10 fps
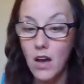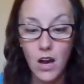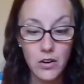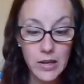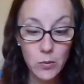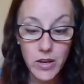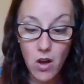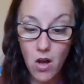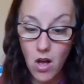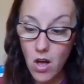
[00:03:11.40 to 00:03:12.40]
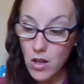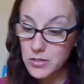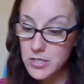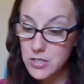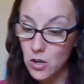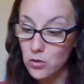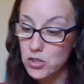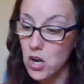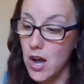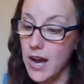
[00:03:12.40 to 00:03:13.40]
All right, we also
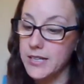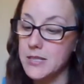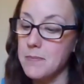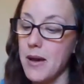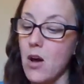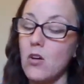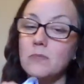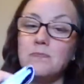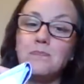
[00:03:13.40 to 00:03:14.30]
talked about